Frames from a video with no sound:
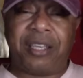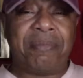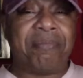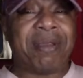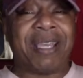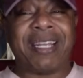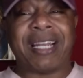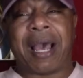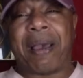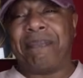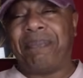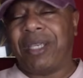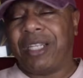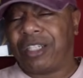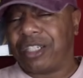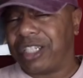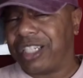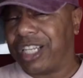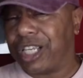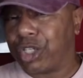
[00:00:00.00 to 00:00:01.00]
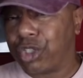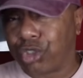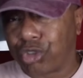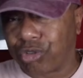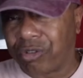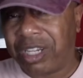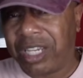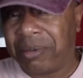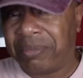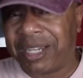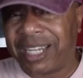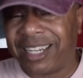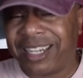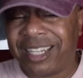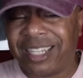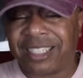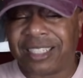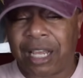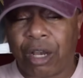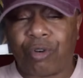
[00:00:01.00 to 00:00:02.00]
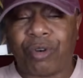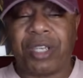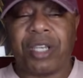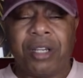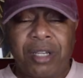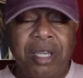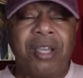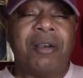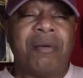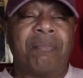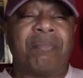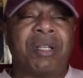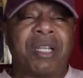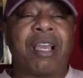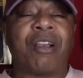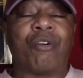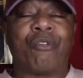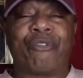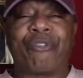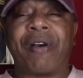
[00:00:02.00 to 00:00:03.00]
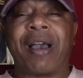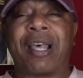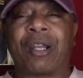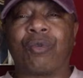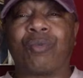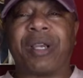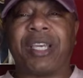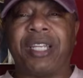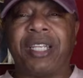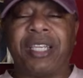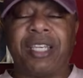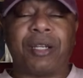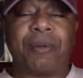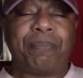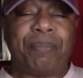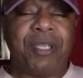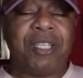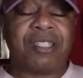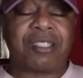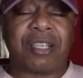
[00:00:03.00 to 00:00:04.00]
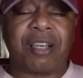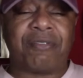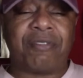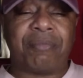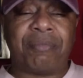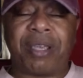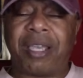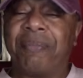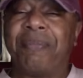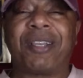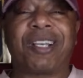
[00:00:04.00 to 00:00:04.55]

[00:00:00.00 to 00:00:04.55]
It may not be to the extreme that it is out here, but they're gonna find a way to get a piece of it, man.